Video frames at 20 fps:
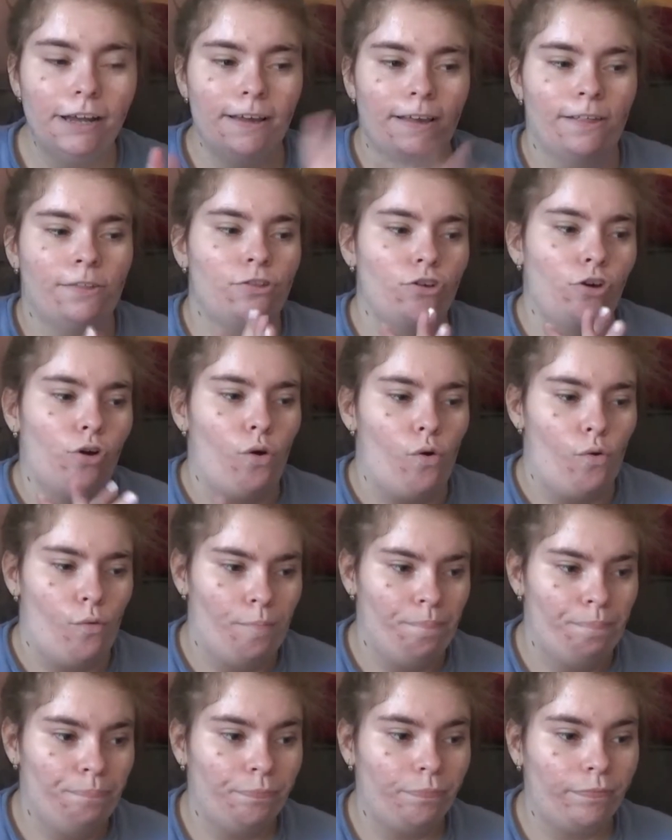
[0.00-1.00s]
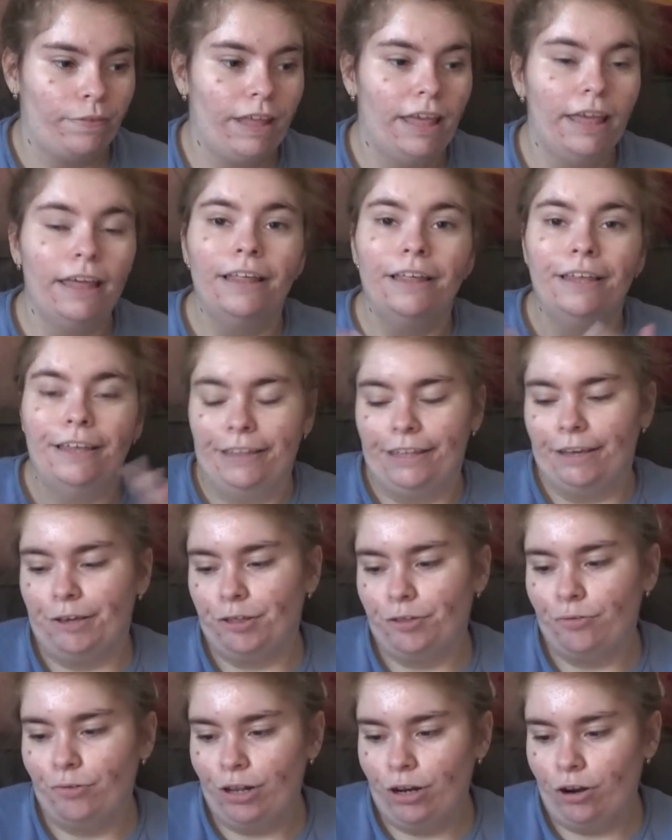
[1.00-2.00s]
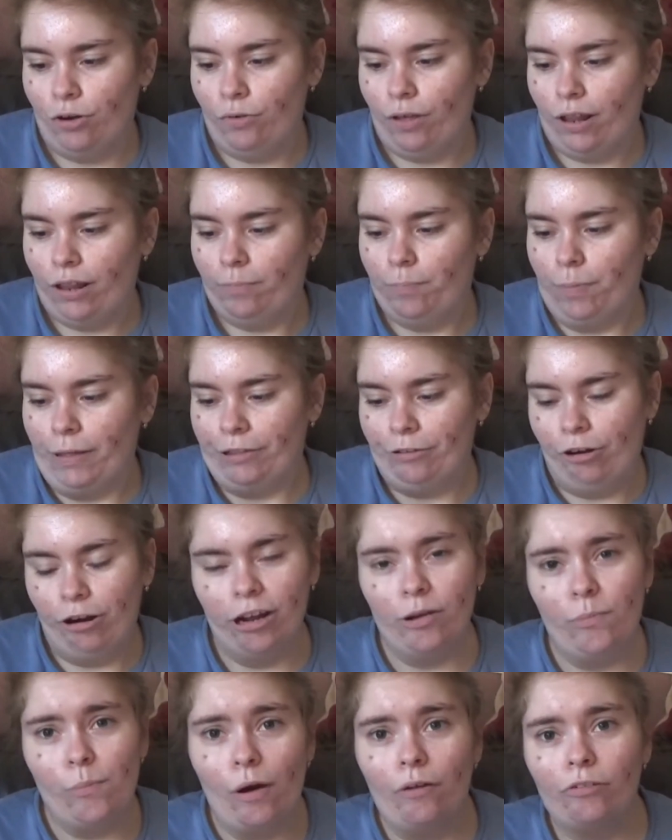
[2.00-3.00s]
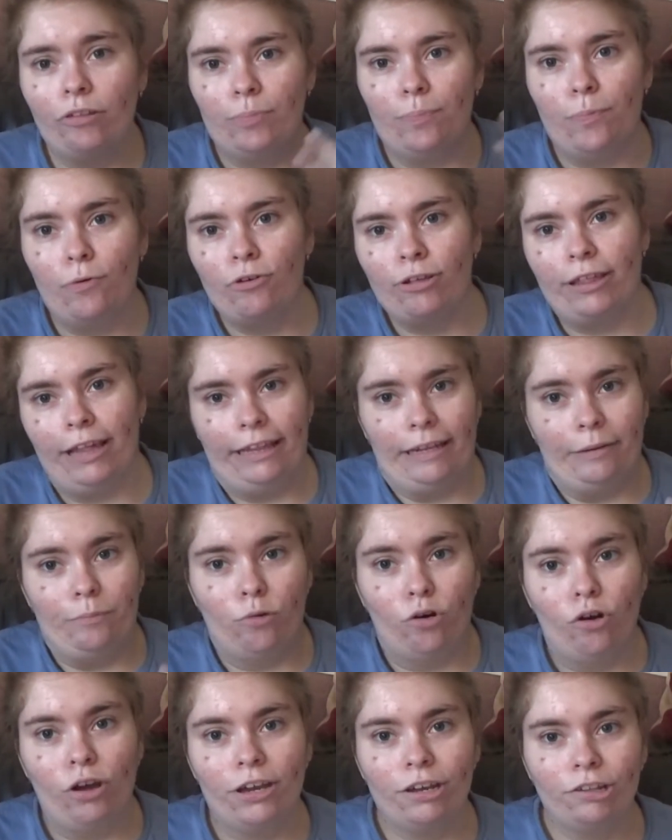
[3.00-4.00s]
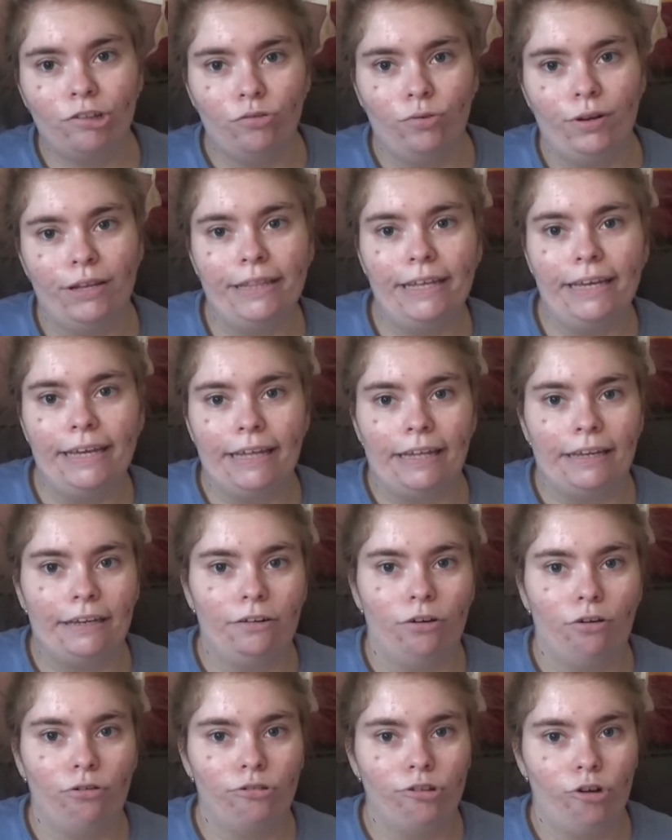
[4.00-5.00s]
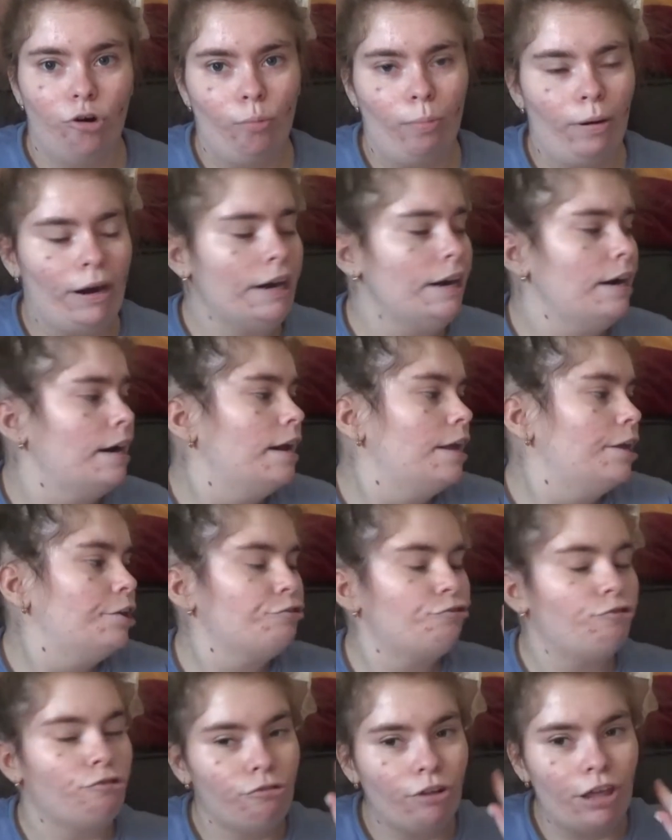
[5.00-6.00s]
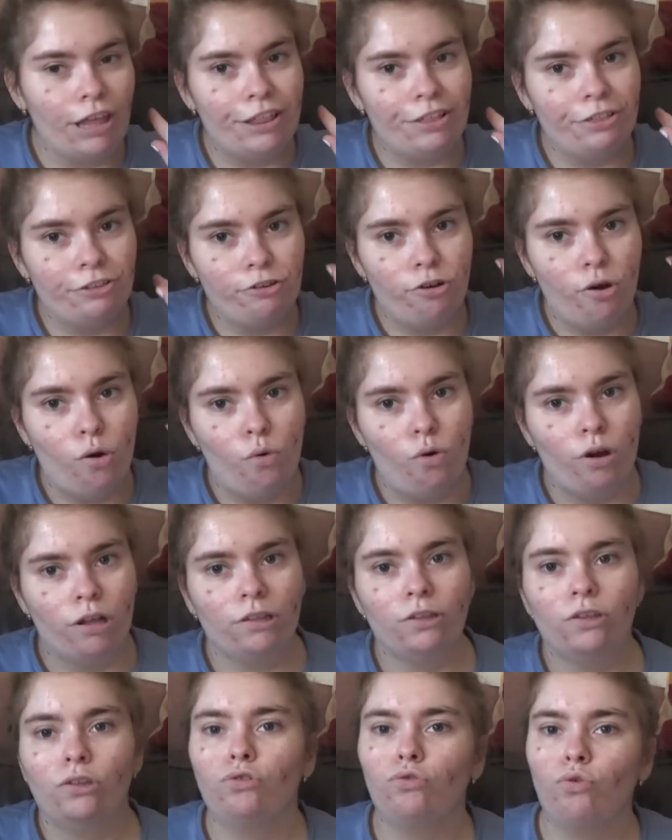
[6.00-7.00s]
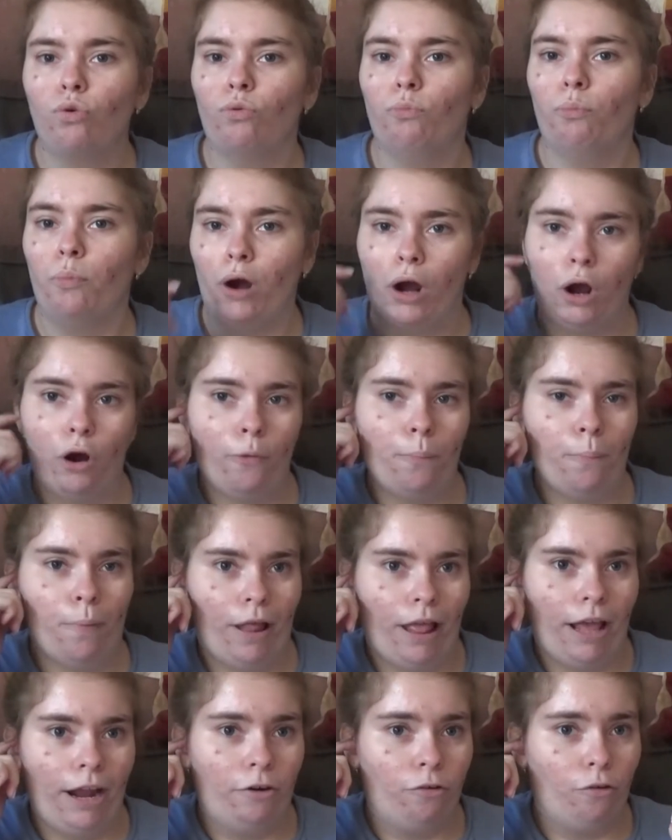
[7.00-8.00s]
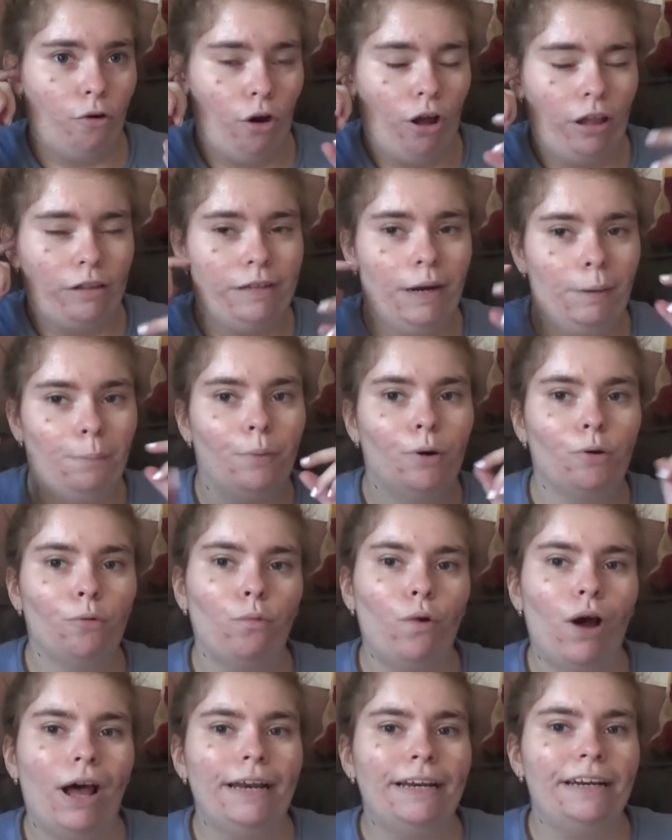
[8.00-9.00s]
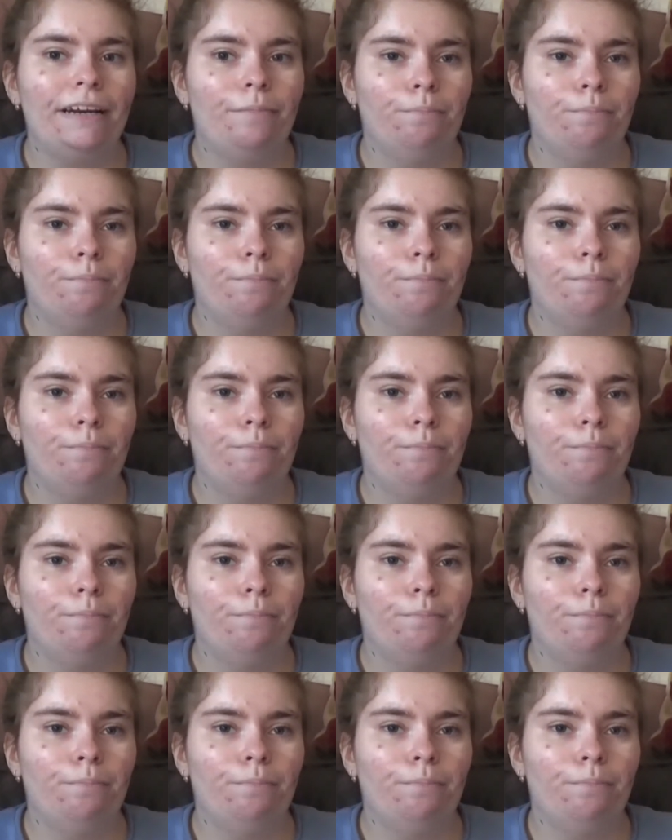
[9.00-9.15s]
So in this video we'll be talking about the books that I'm going to read in October. So let's go on to Bookopoly rule number one.